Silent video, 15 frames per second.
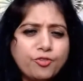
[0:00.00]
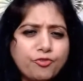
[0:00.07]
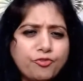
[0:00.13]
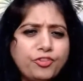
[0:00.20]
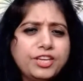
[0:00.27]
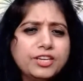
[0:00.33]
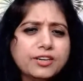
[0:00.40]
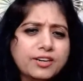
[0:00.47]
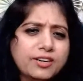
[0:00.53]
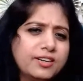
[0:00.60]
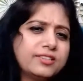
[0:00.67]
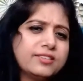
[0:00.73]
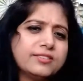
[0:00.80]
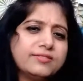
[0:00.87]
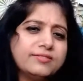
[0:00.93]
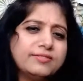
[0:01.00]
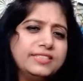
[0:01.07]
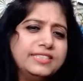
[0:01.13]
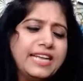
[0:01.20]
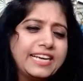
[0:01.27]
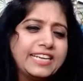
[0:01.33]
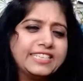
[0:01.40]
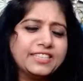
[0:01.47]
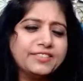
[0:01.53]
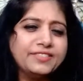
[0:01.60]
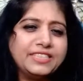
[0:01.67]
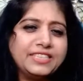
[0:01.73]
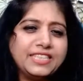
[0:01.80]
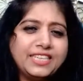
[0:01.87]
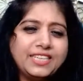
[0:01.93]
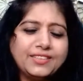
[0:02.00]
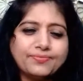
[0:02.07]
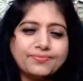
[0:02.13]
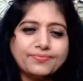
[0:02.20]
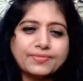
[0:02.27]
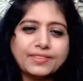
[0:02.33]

fear, negativity,